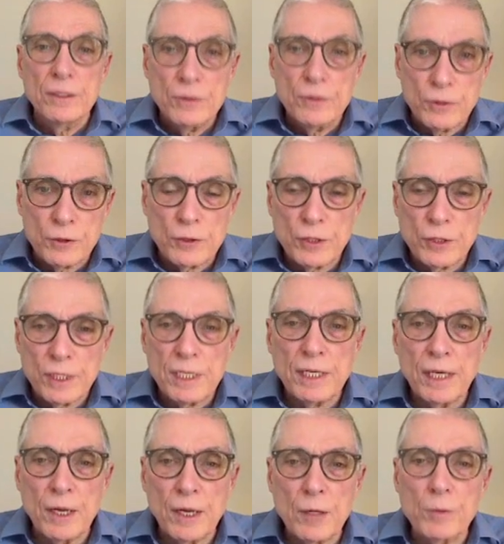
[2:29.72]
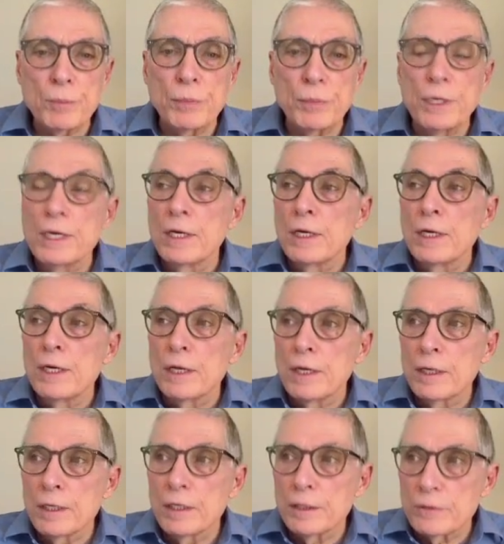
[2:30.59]
to seek help,
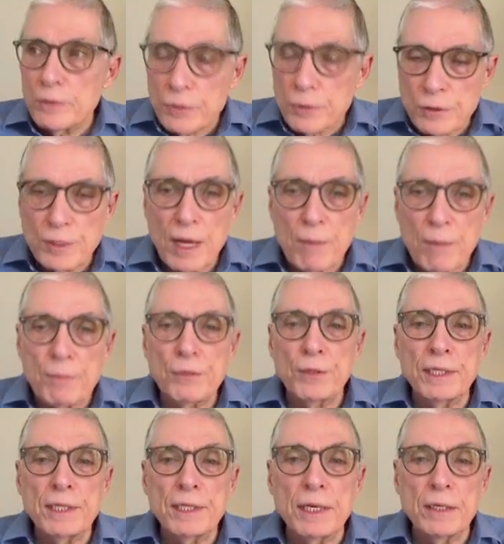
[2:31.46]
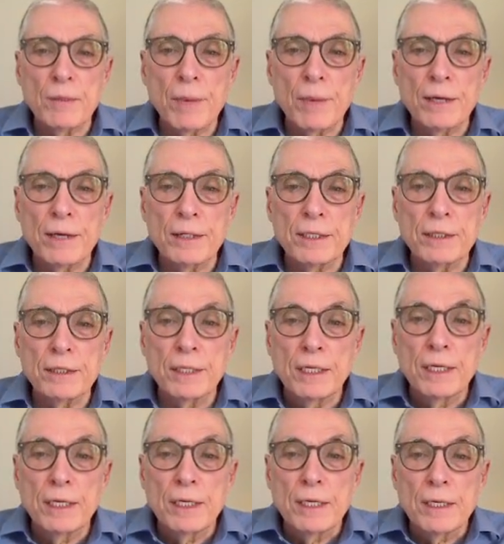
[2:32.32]
uh, to stop thinking about it,
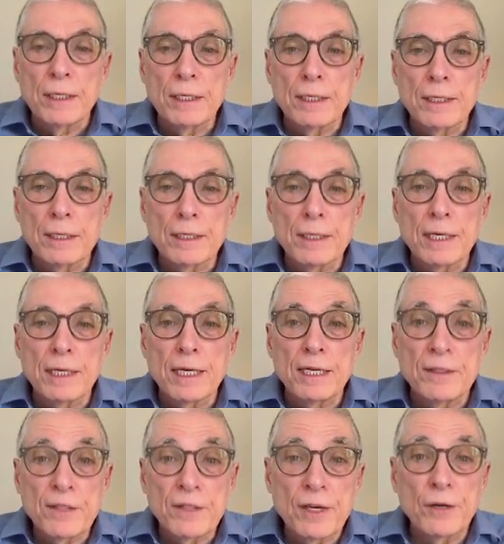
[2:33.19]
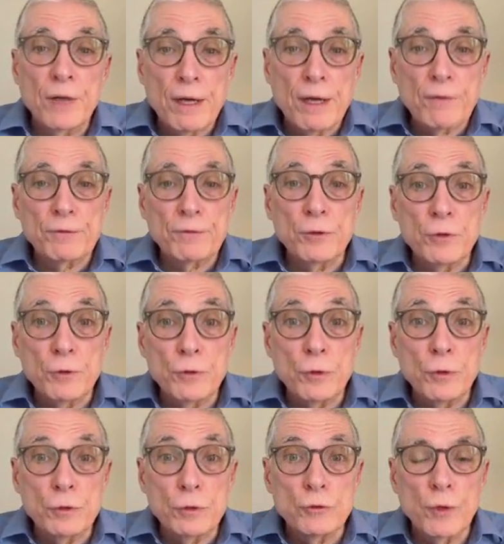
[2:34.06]
uh, and thereafter
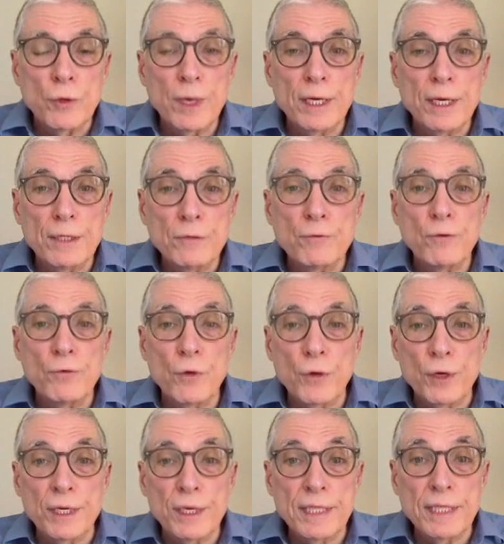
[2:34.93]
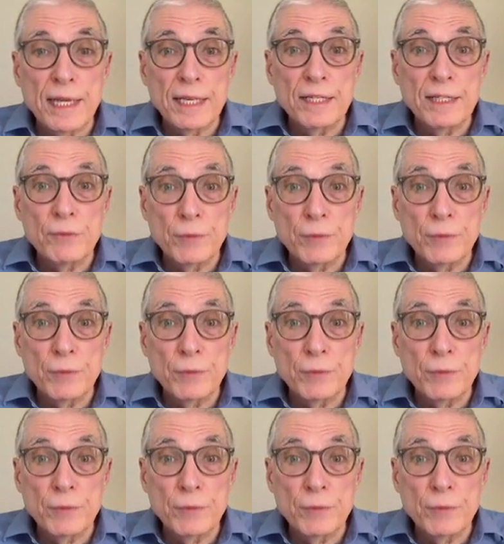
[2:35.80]
to try and avoid any